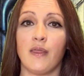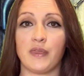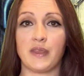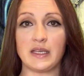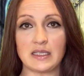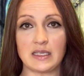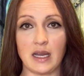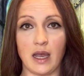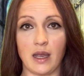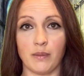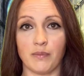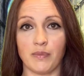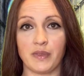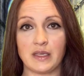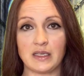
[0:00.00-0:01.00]
This
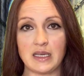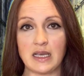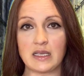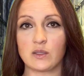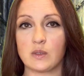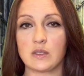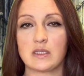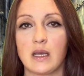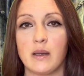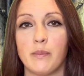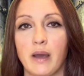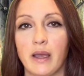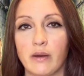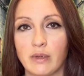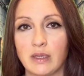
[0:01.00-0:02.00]
time, the test was done
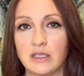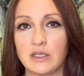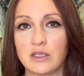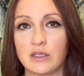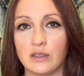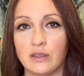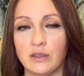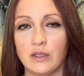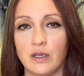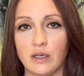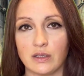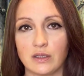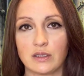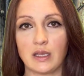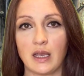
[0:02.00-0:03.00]
by a registered
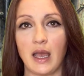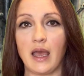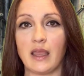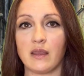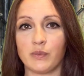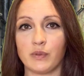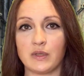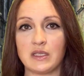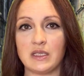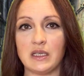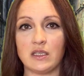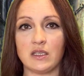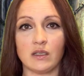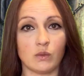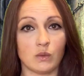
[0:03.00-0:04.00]
nurse, and the
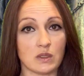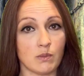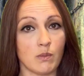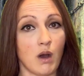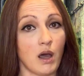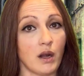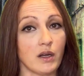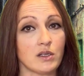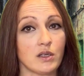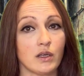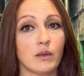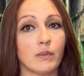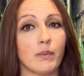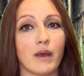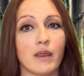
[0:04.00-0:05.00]
procedure was
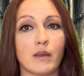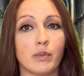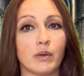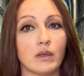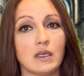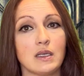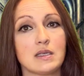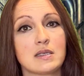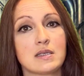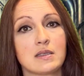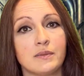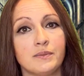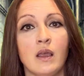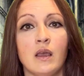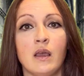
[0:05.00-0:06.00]
monitored by the police.
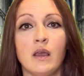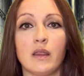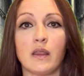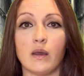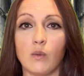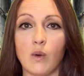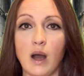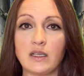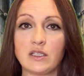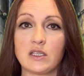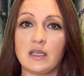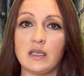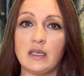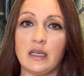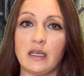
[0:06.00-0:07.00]
They watched
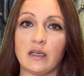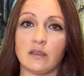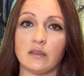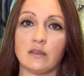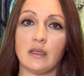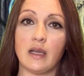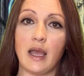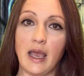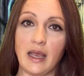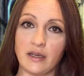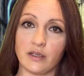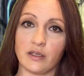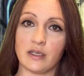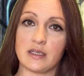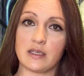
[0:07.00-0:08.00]
the needle
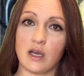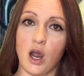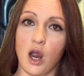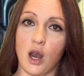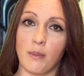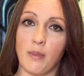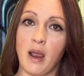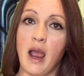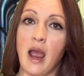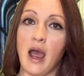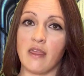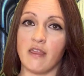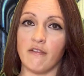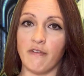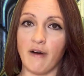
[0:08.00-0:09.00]
enter his arm,
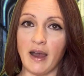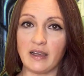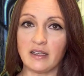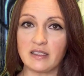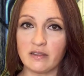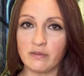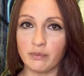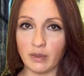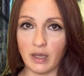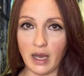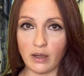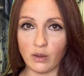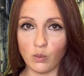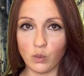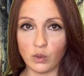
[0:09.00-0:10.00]
and the vials of
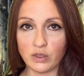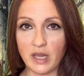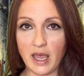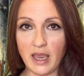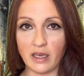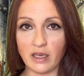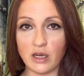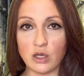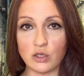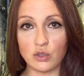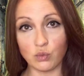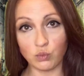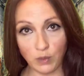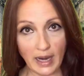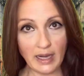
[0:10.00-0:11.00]
blood were taken
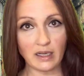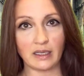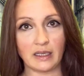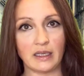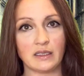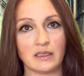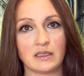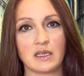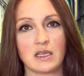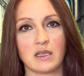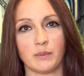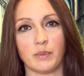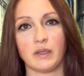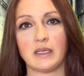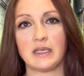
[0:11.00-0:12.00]
directly to the
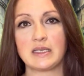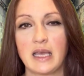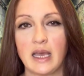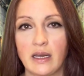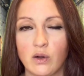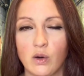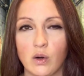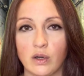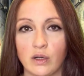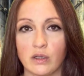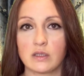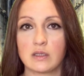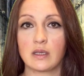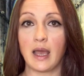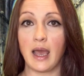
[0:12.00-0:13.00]
police
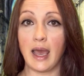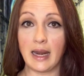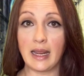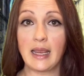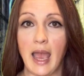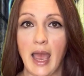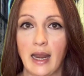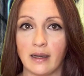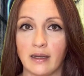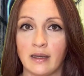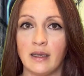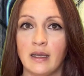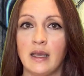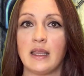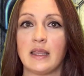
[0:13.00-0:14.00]
headquarters. And again,
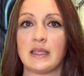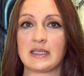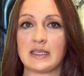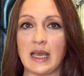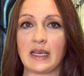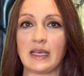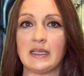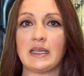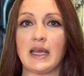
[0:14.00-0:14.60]
the second